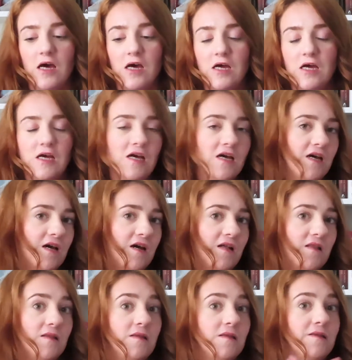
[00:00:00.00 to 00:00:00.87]
He does
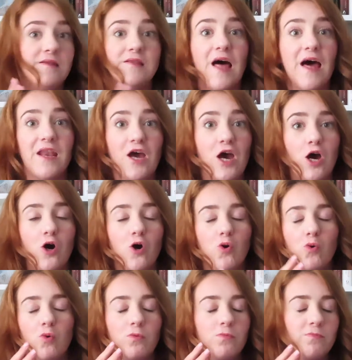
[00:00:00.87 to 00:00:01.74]
a very good job
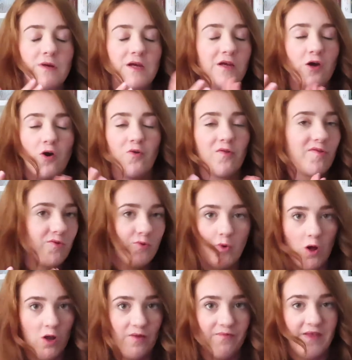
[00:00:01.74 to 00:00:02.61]
at making it
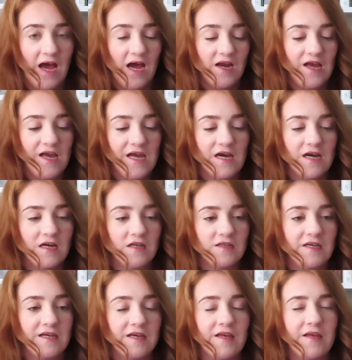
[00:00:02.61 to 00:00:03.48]
seamless, but
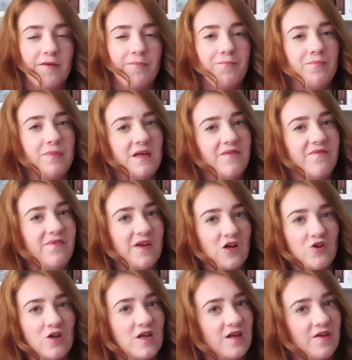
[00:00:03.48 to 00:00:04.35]
at the same
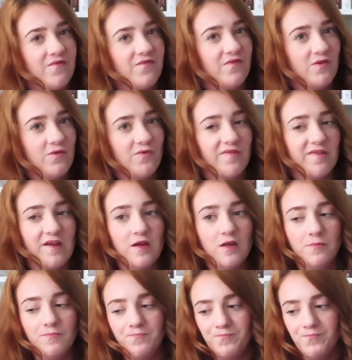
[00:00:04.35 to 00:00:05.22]
time,
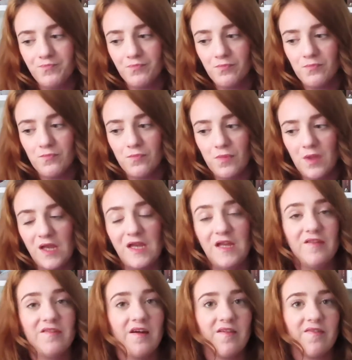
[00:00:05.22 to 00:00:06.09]
it's very very
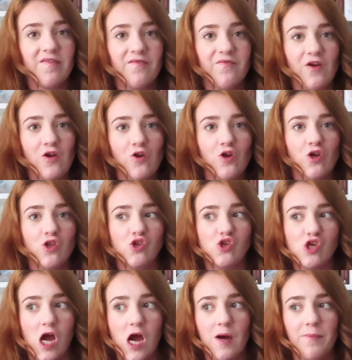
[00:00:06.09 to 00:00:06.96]
confusing,
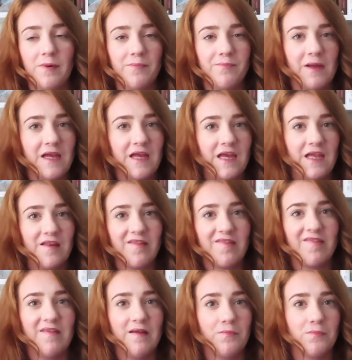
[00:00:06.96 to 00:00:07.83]
and
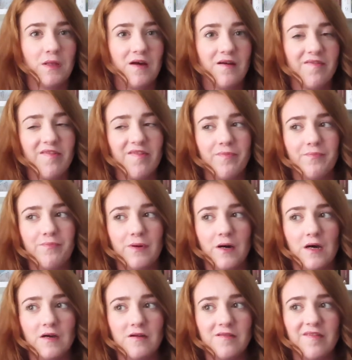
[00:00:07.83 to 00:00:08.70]
that's what
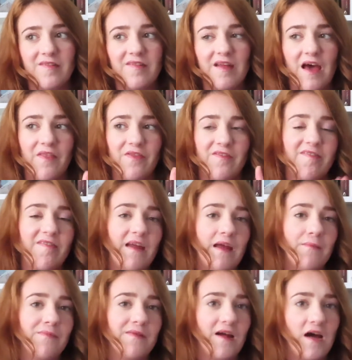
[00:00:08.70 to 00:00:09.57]
I'm having the
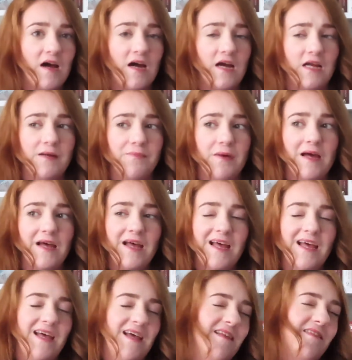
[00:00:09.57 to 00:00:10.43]
most trouble with
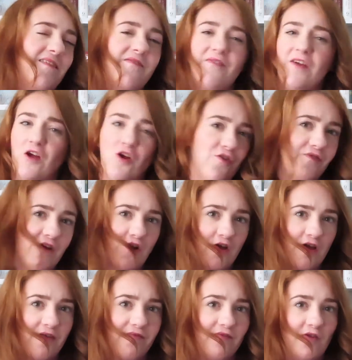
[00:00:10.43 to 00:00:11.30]
when reading
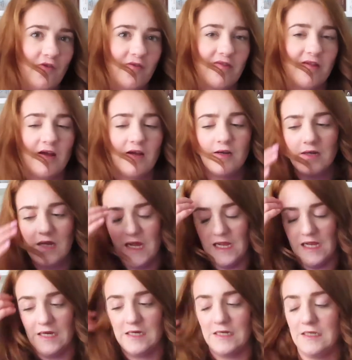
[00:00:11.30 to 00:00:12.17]
this at the moment.